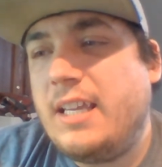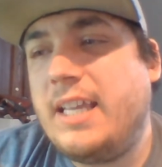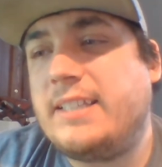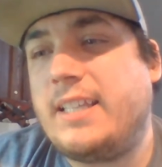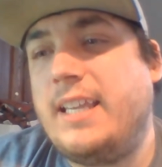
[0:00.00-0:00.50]

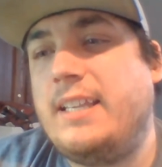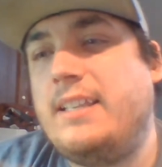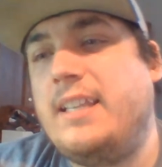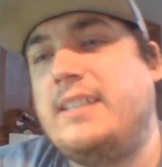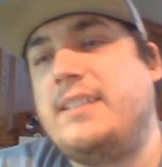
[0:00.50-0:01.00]
It's it
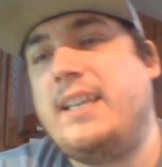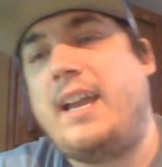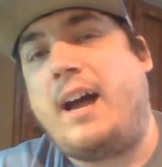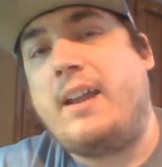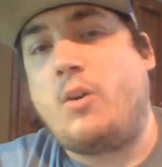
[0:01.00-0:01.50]
it's
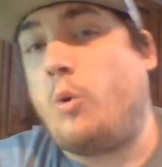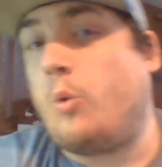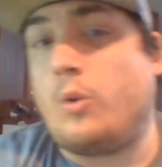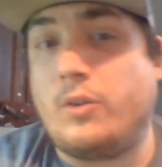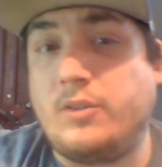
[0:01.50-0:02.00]
on a
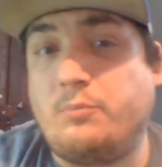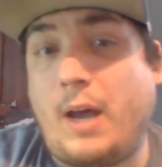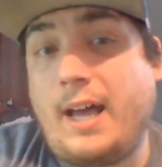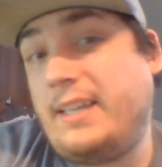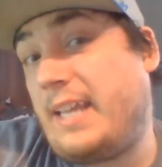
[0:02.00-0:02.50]
horror
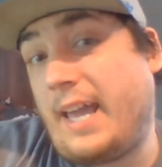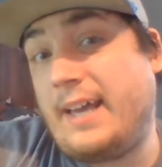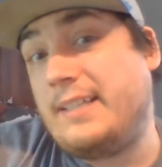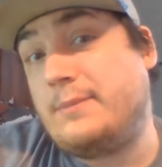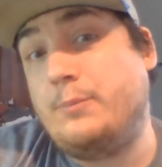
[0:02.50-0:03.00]

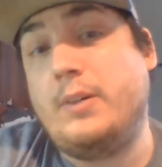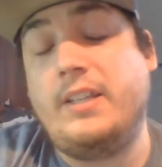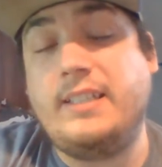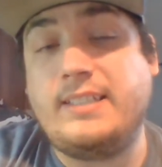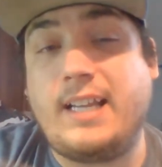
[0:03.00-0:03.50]
podcast,
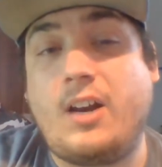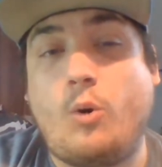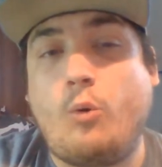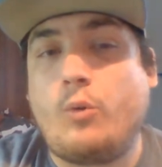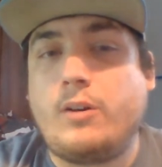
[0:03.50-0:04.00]
but it's not
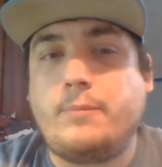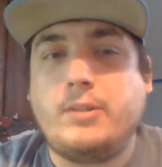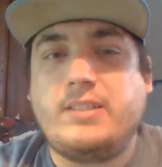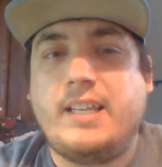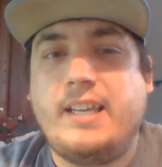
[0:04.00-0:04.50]
horror
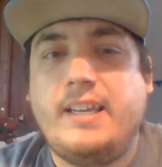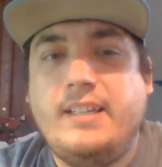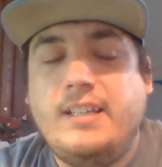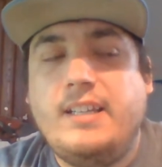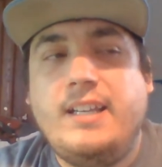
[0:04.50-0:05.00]
per se.
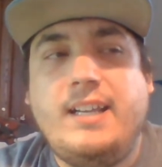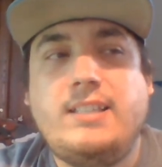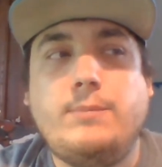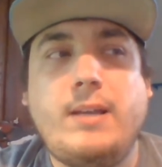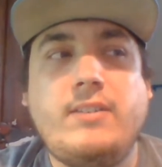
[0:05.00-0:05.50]

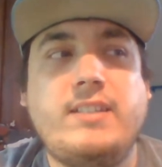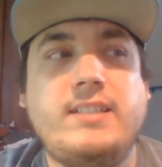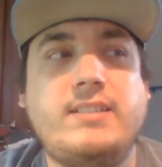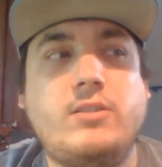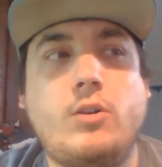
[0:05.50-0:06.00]
It's about
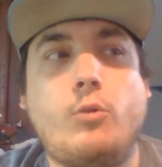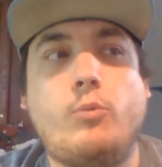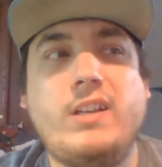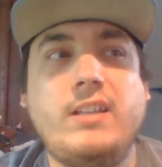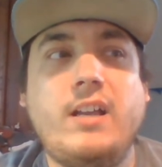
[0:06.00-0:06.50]
this
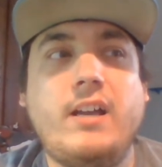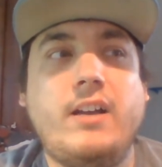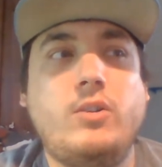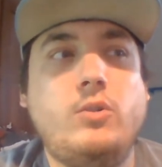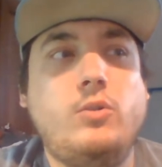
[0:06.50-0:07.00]

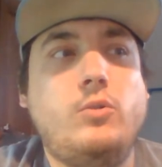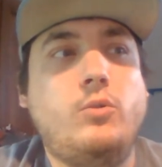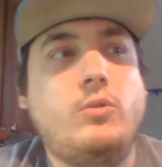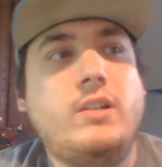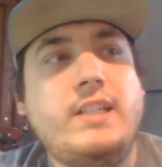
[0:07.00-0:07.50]
gorilla
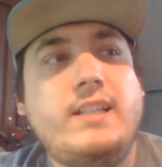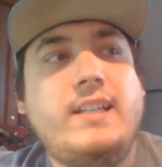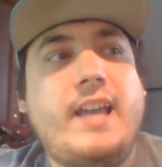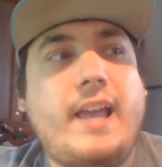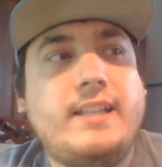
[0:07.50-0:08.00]
who
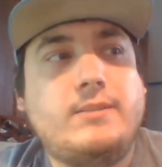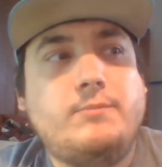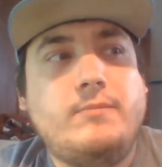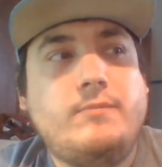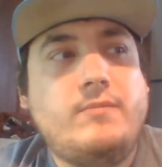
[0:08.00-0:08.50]
has
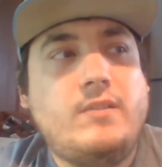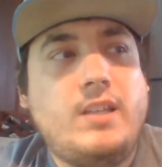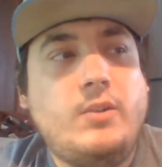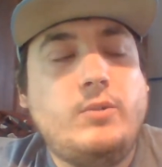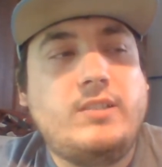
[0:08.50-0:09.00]

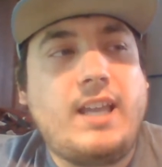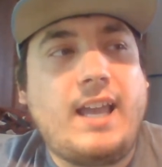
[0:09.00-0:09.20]
who's